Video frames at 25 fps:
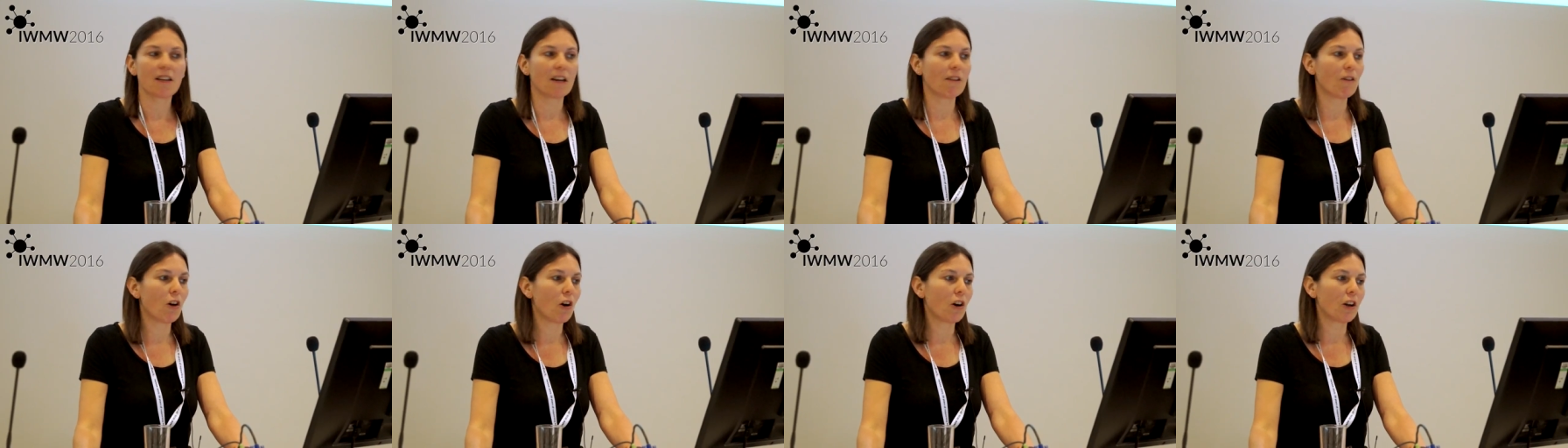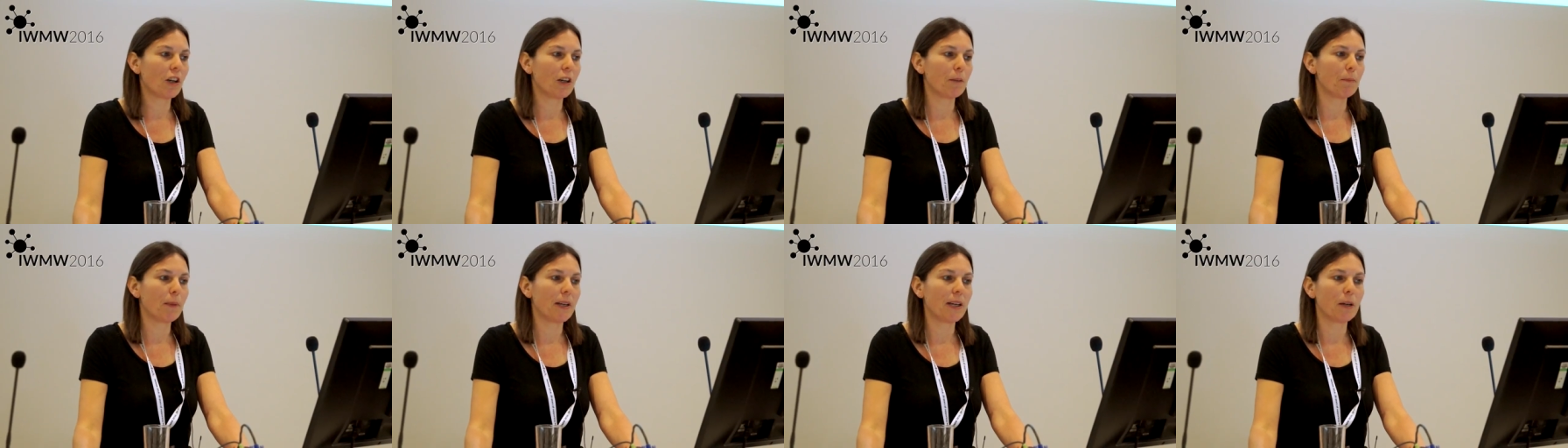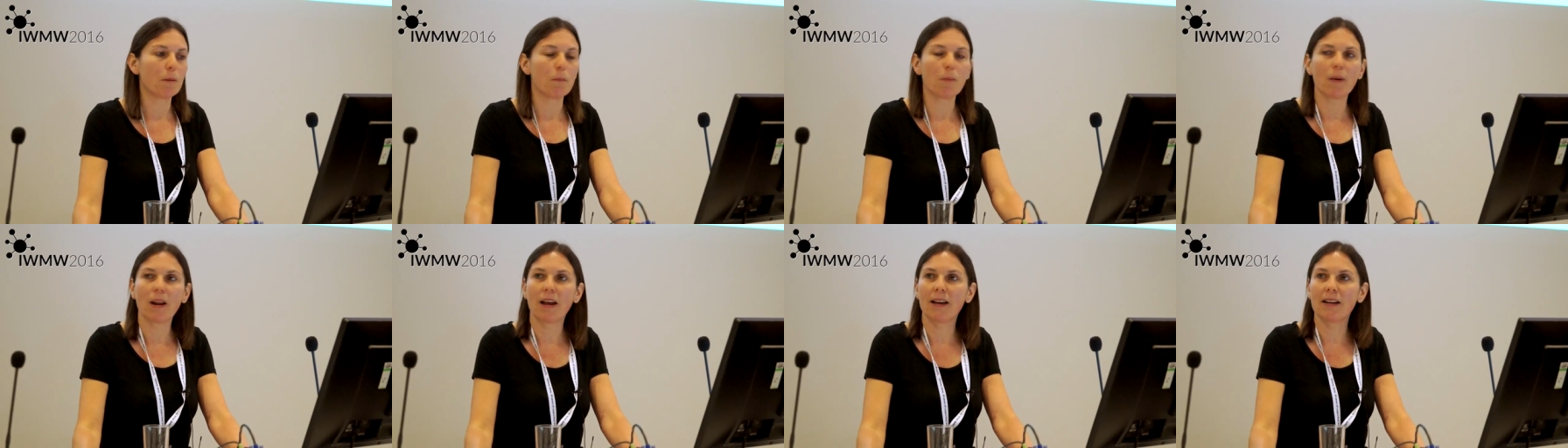there are going to be
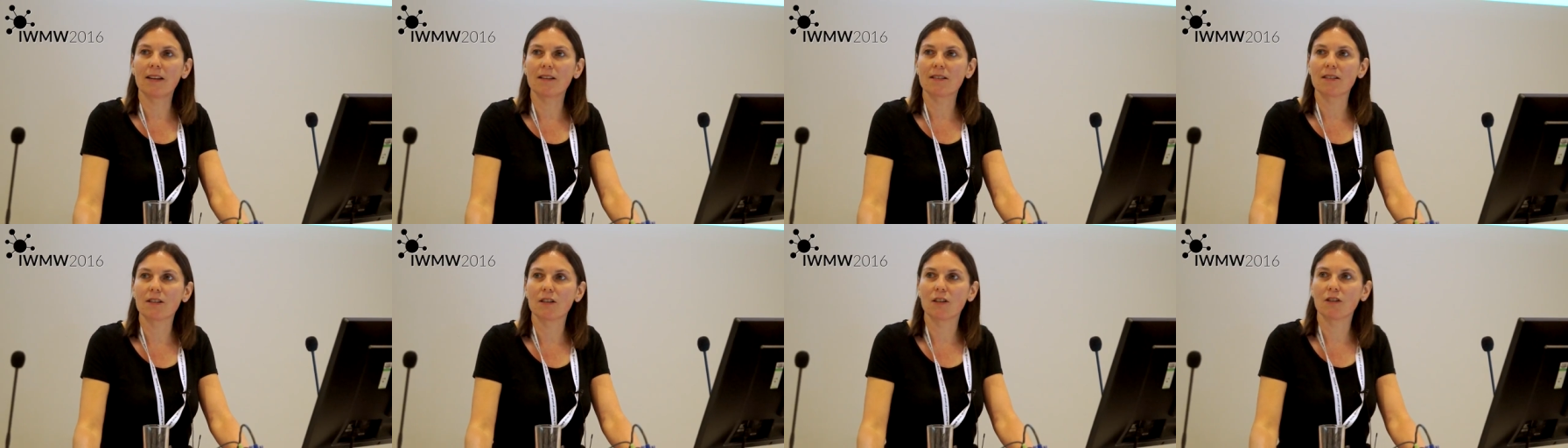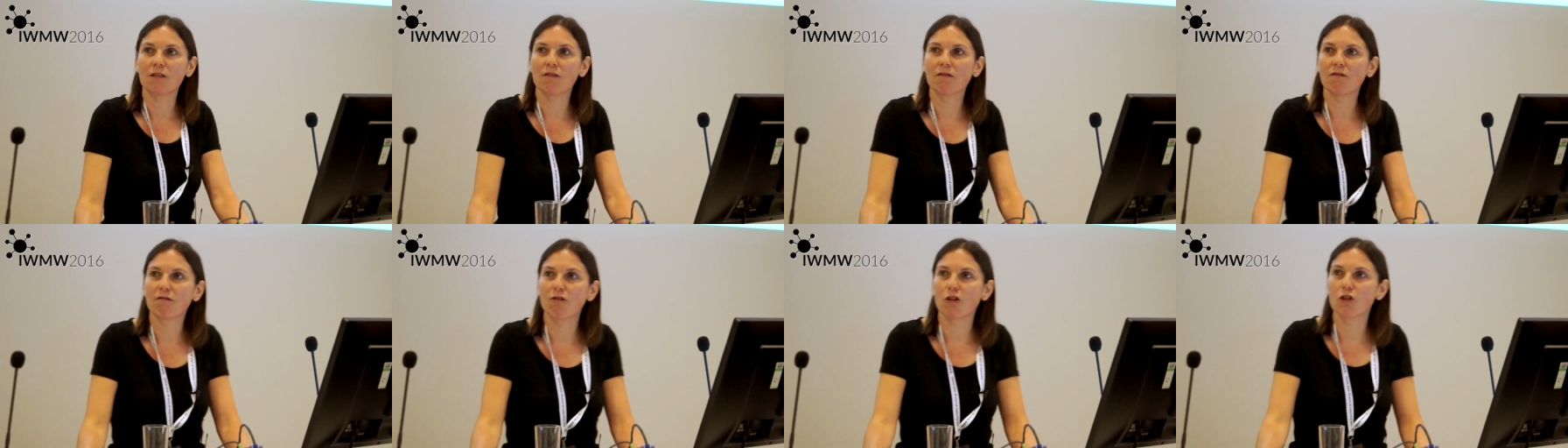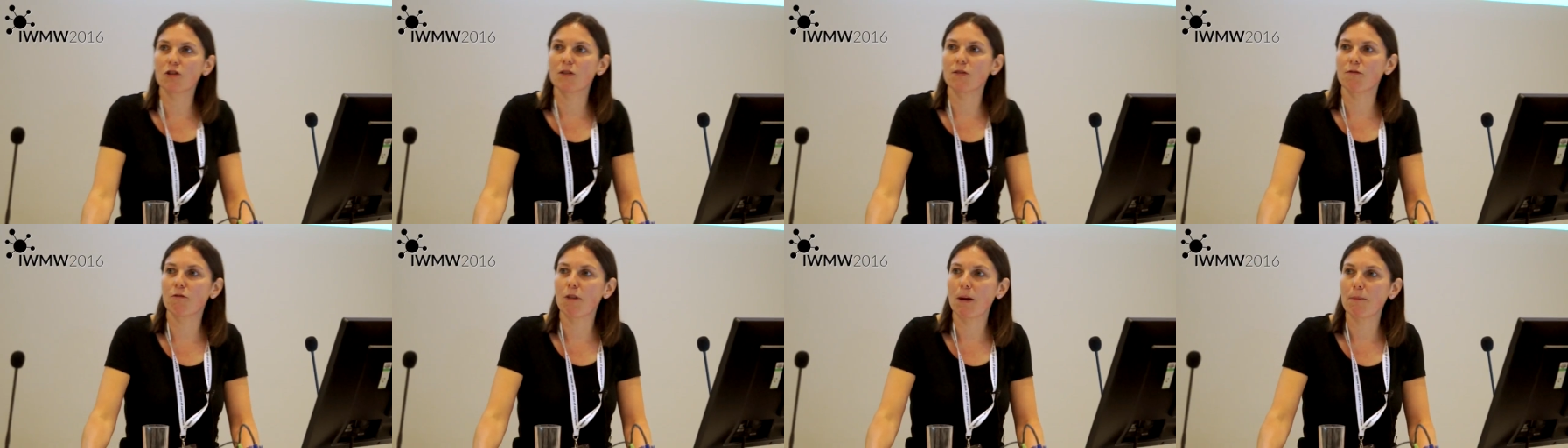complaints and
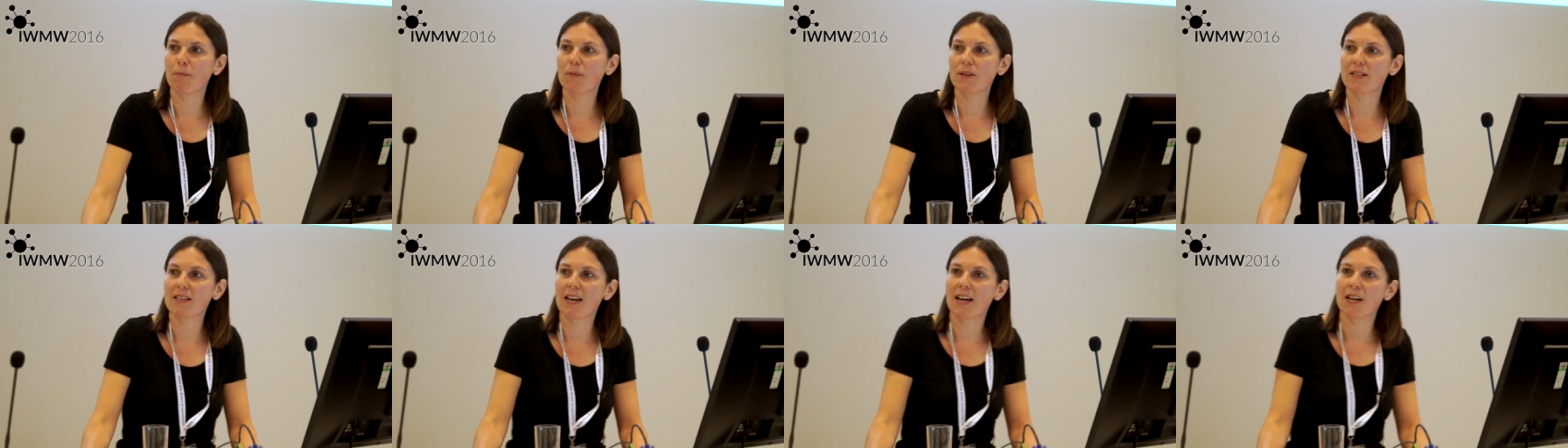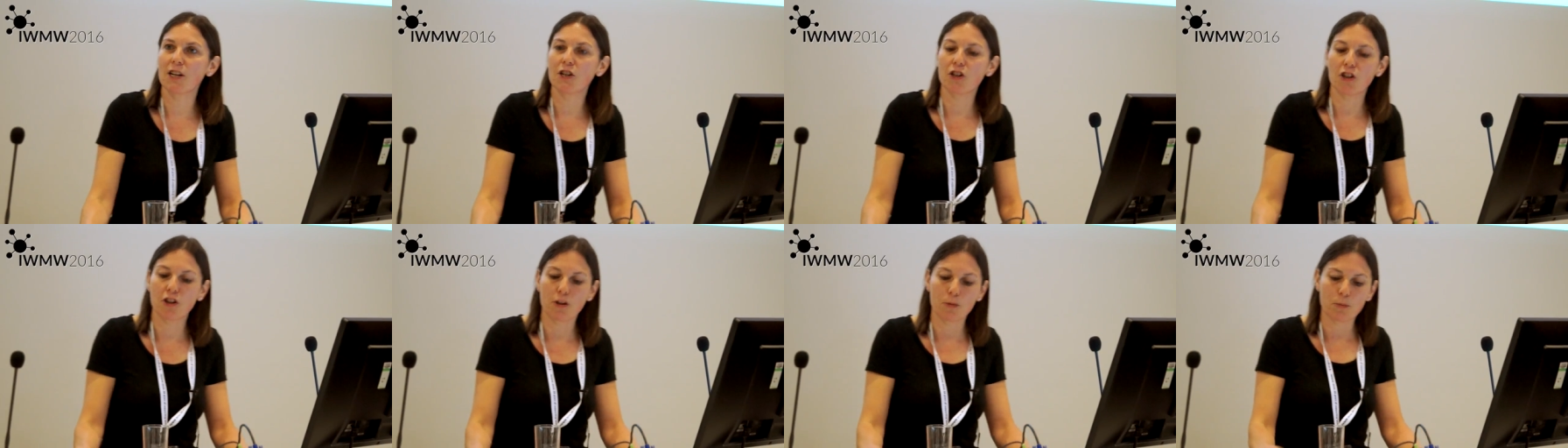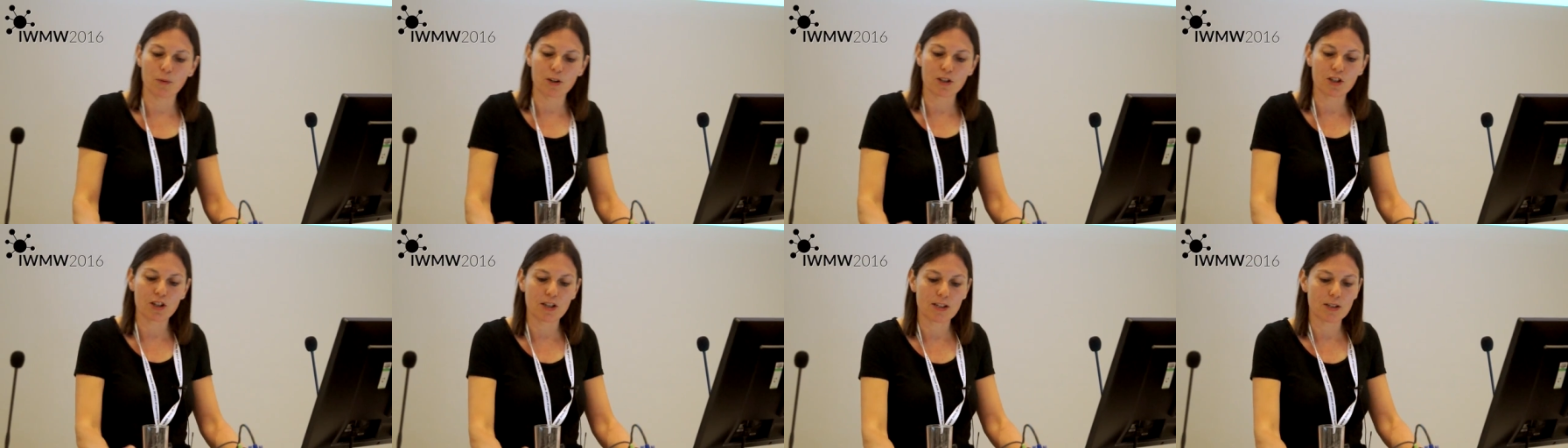loss of reputation,
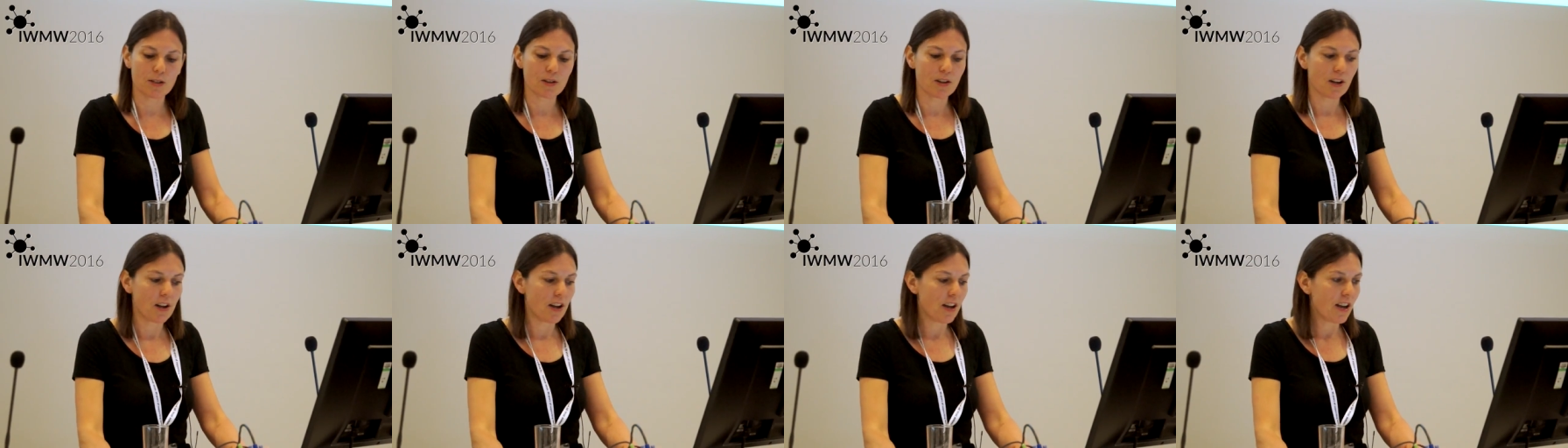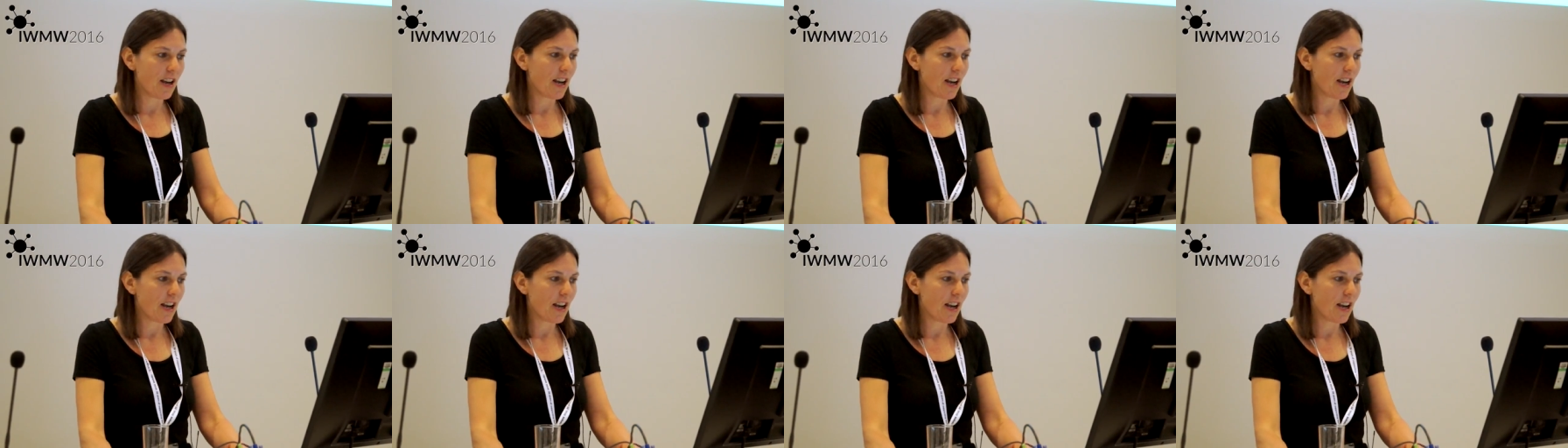which is,